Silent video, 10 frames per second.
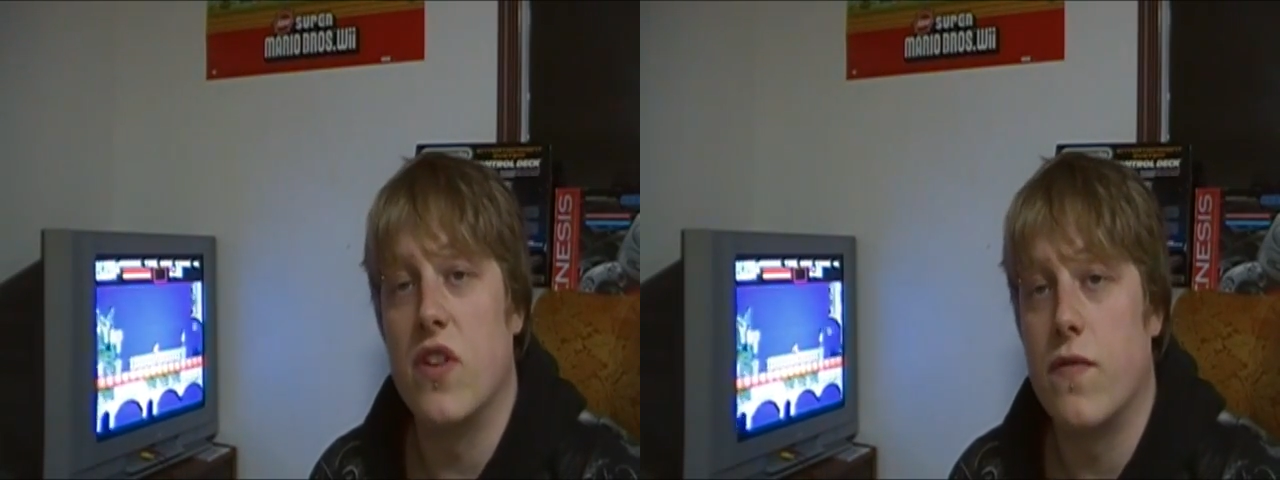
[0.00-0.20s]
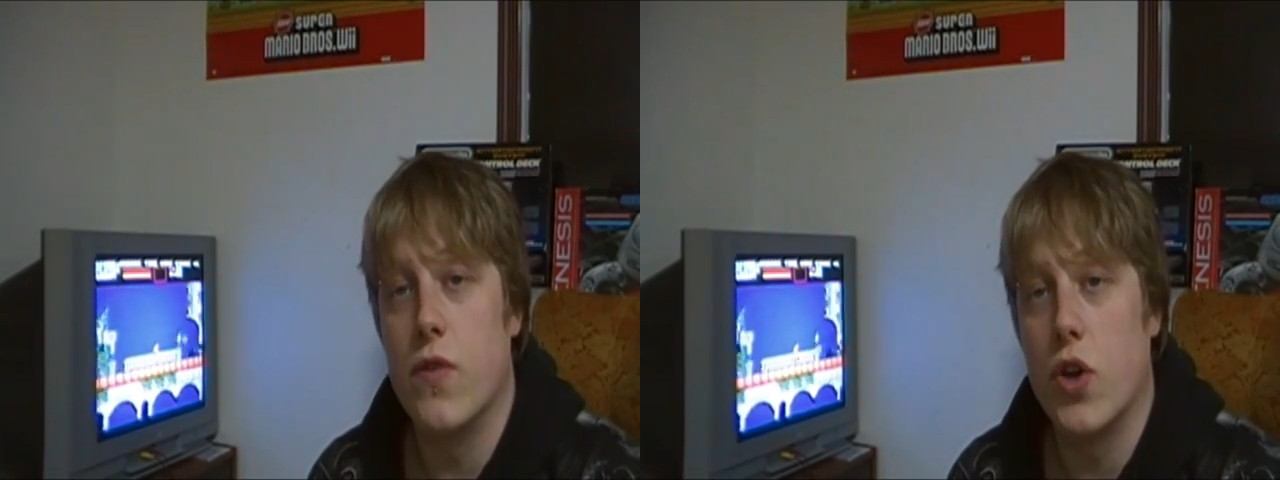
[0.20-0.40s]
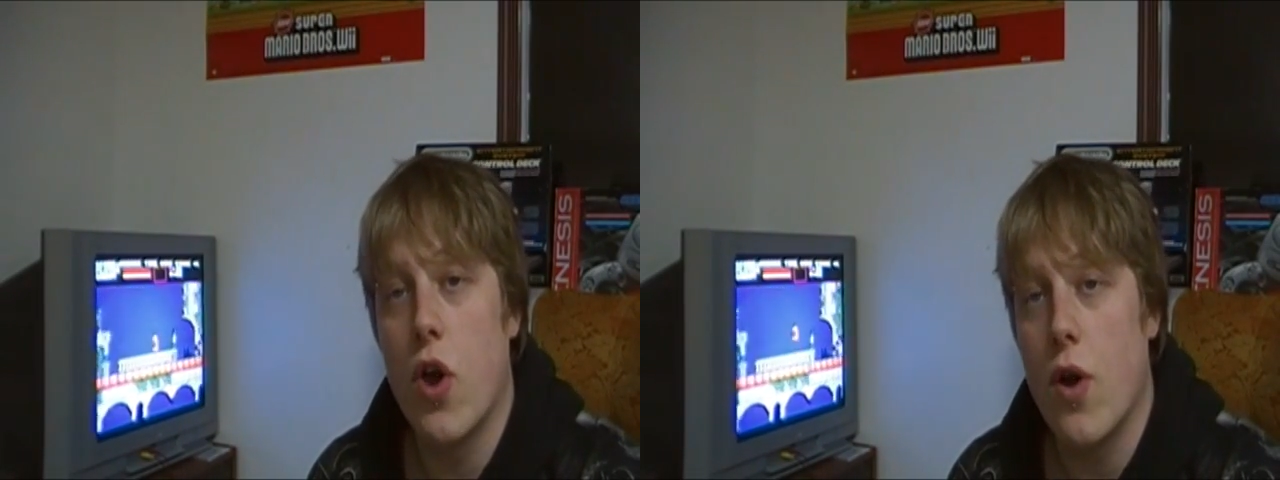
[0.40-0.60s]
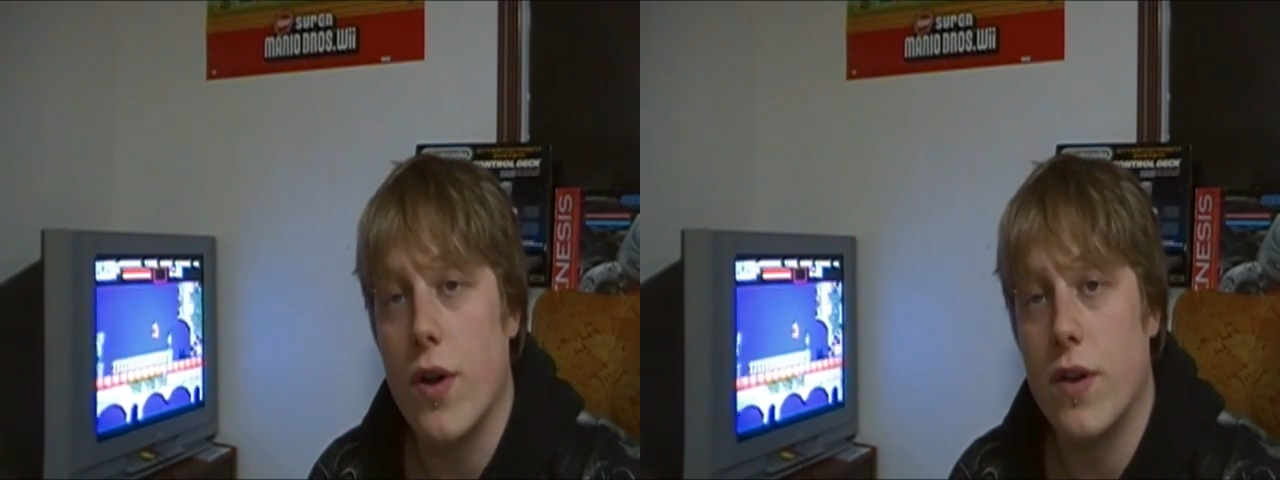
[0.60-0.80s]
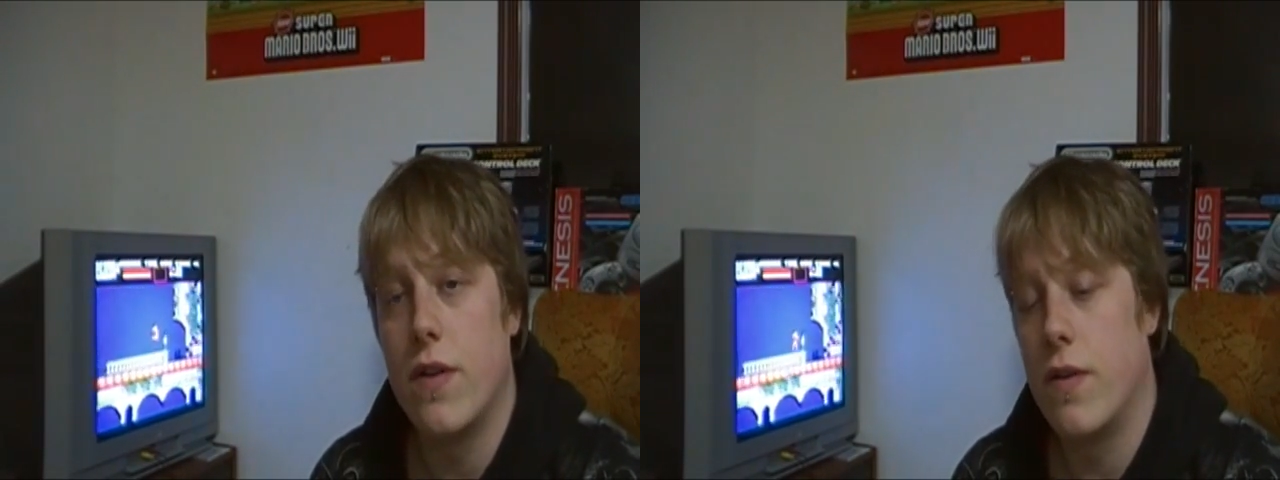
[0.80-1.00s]
just for the
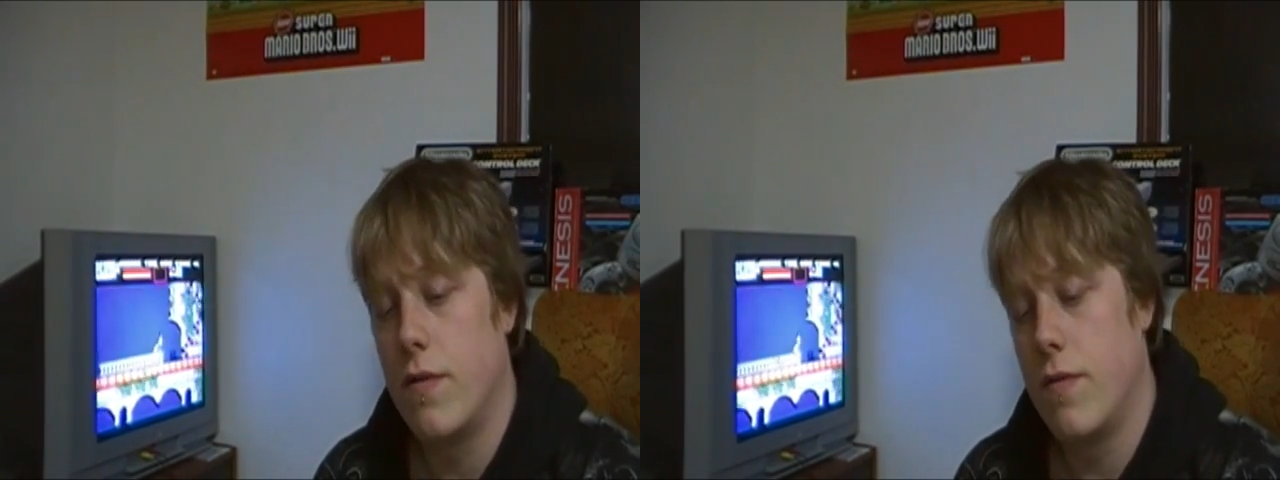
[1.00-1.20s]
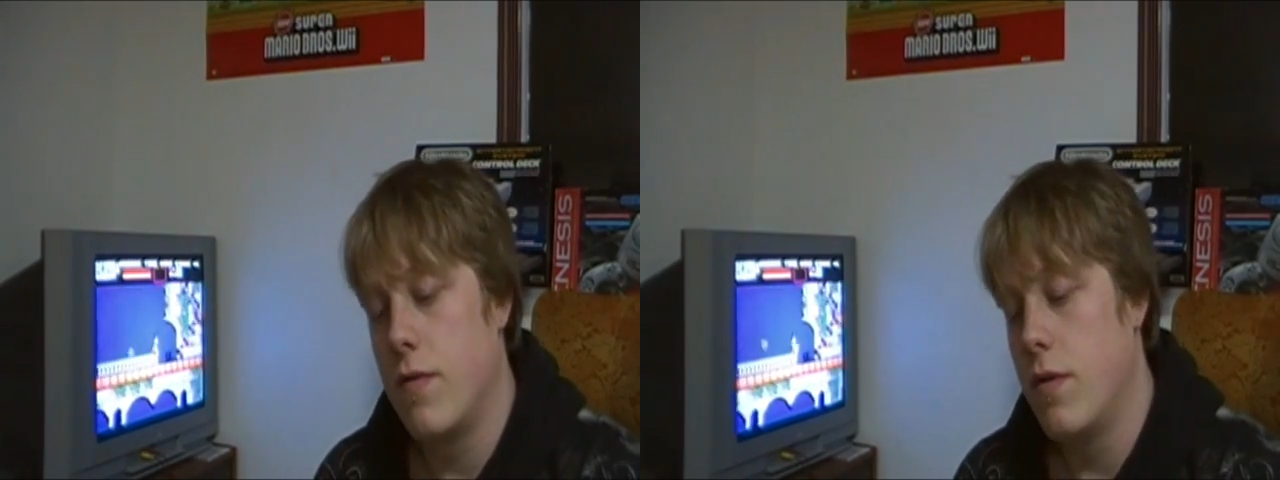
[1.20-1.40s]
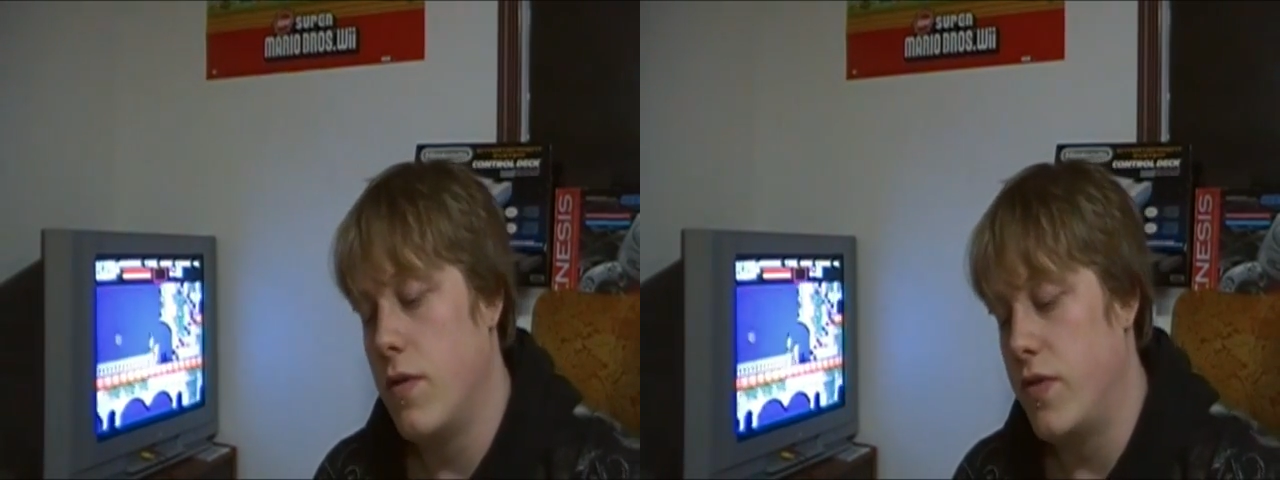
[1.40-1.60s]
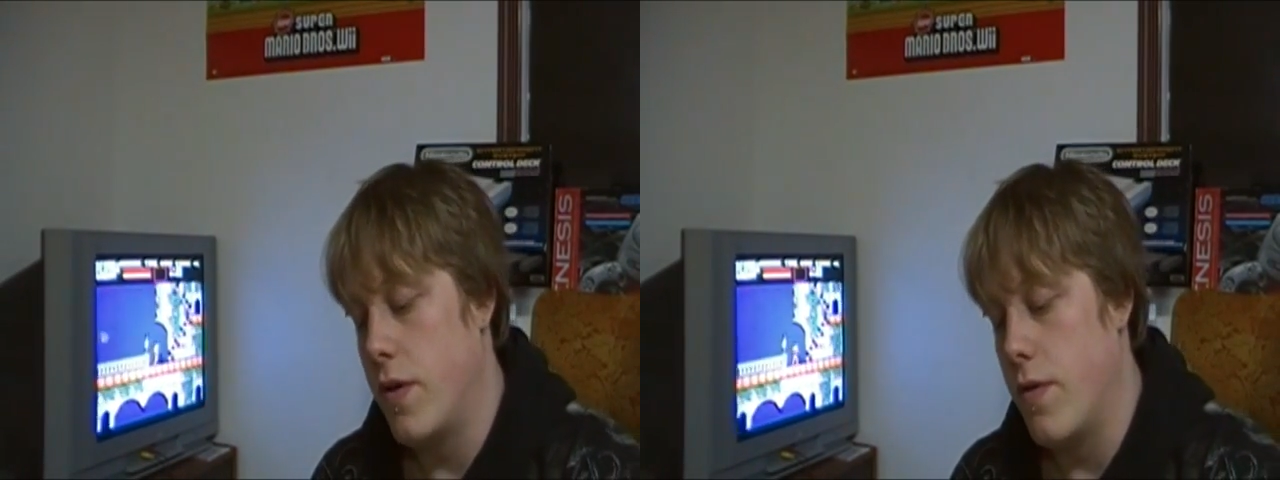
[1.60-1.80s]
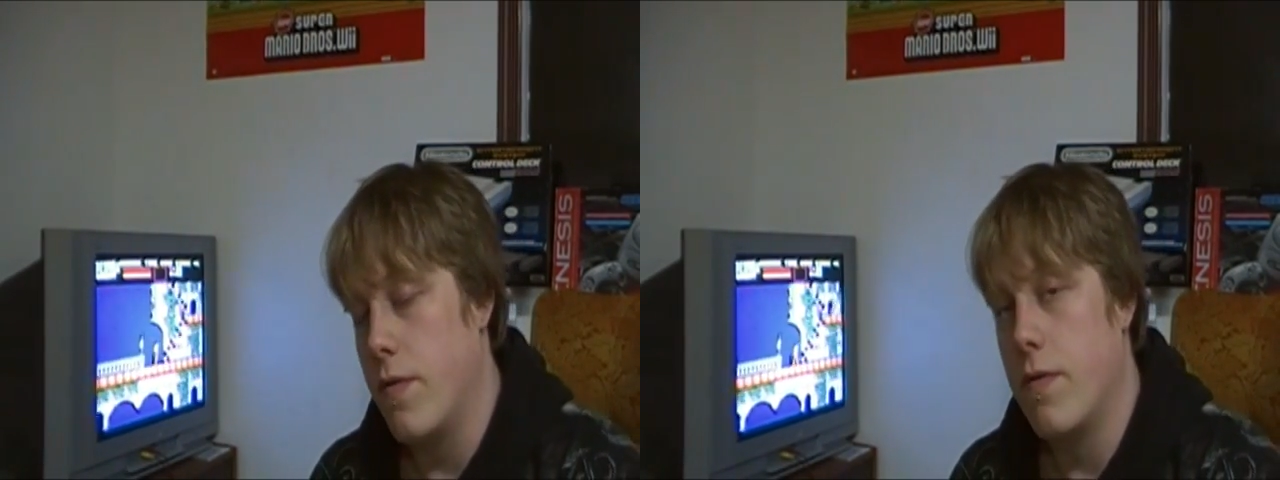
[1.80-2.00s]
cart.
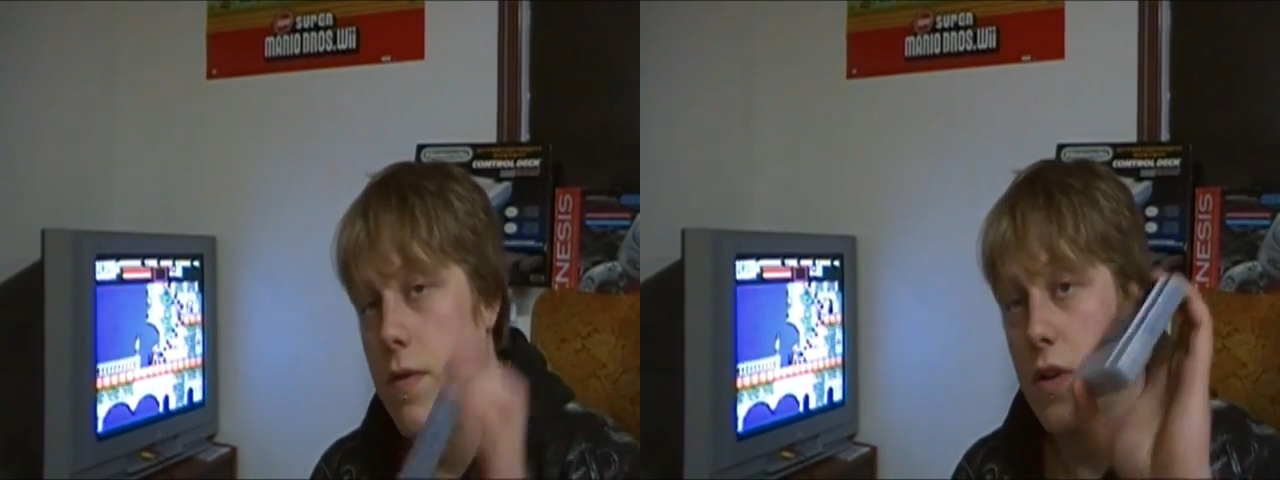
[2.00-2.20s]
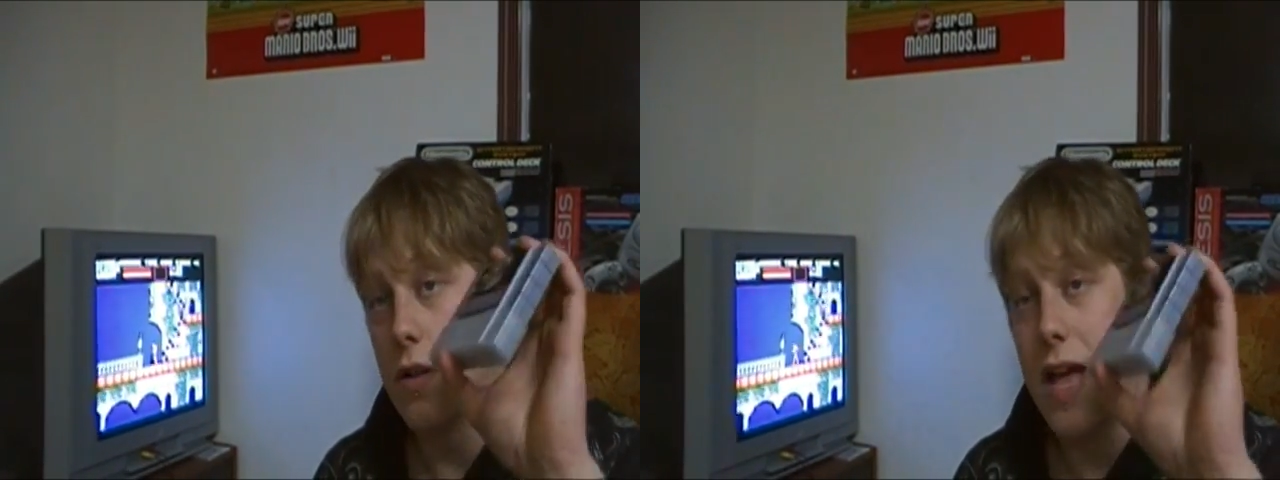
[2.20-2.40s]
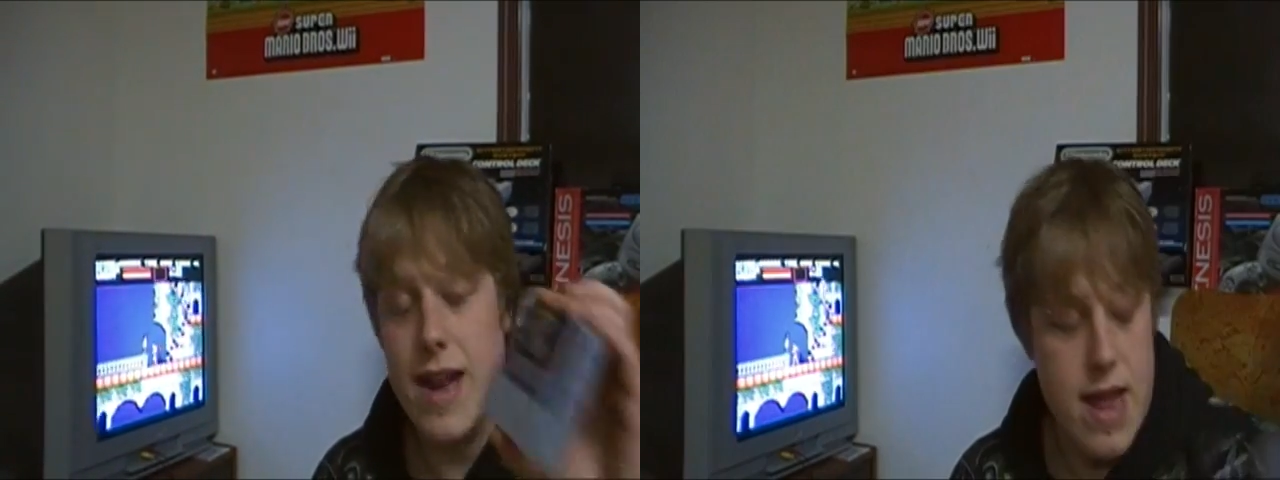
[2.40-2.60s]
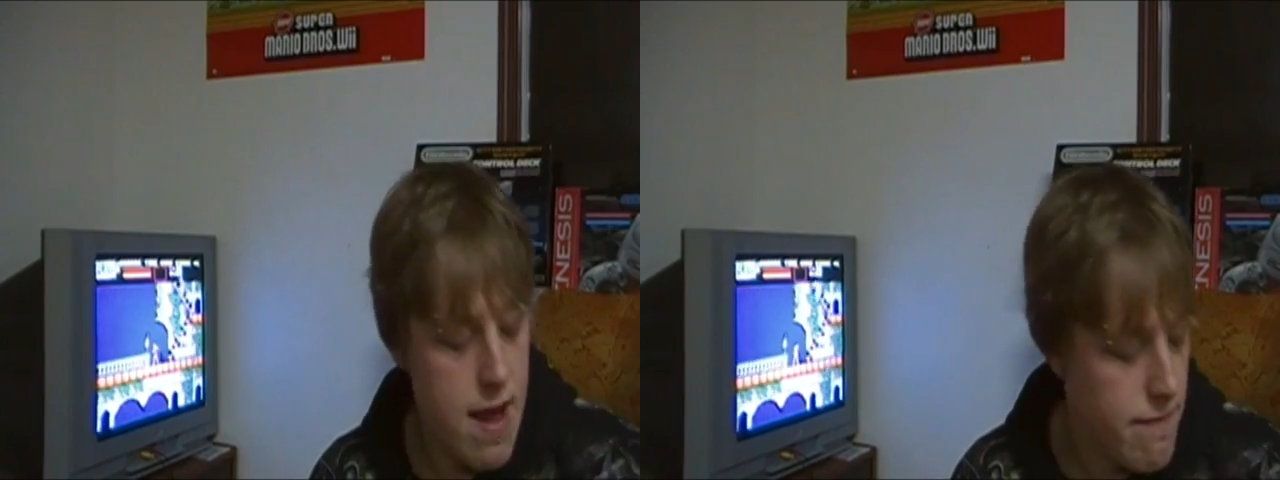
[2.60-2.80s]
So glad to